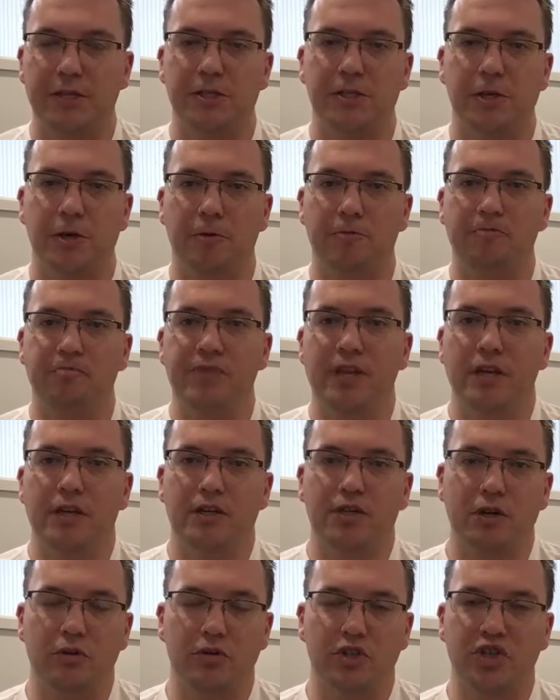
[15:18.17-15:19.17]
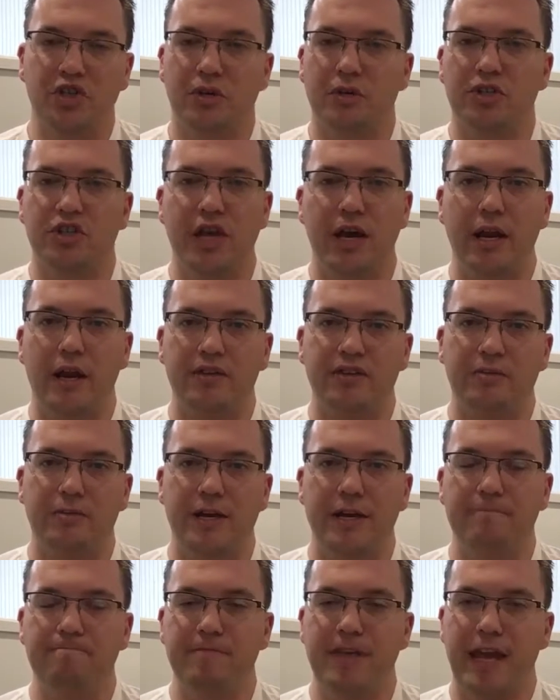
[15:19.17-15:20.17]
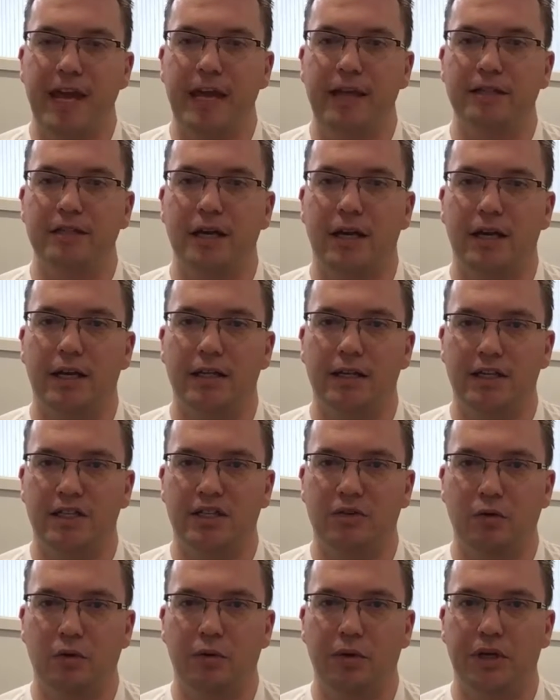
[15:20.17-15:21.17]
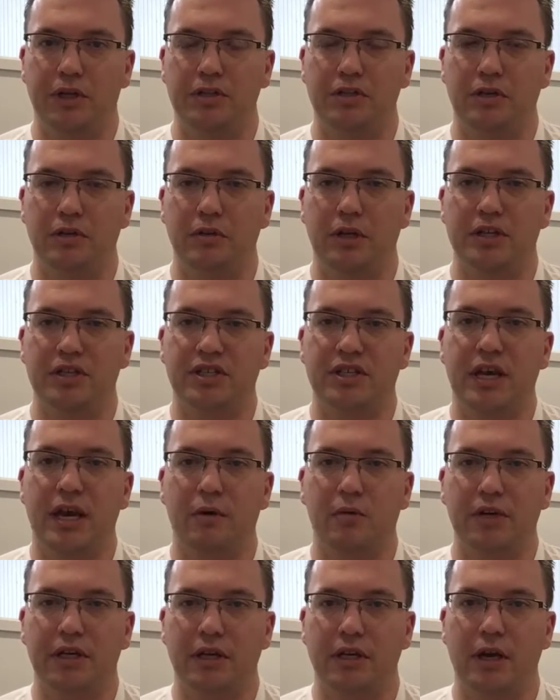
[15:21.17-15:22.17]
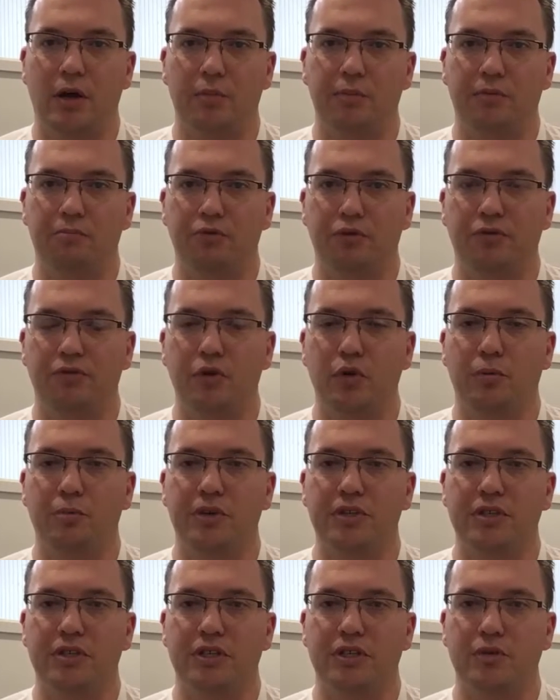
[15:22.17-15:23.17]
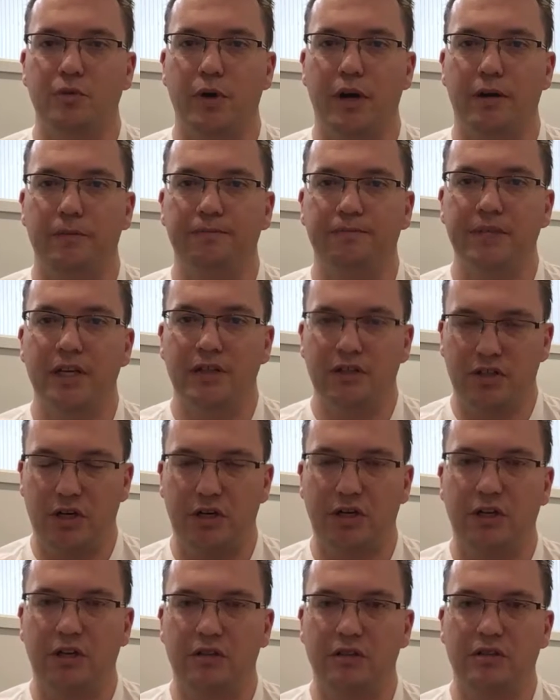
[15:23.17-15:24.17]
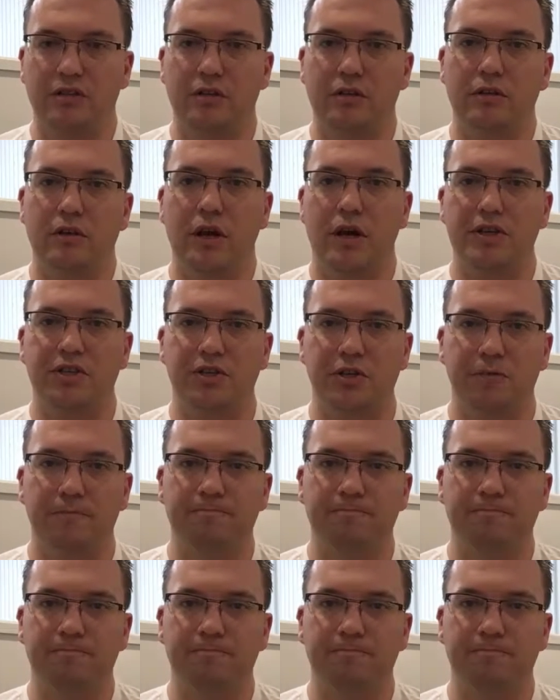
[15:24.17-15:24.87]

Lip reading: So shout out to me, and let's see what we can do. Let's see how we can help improve your business as well. Talk to you guys soon.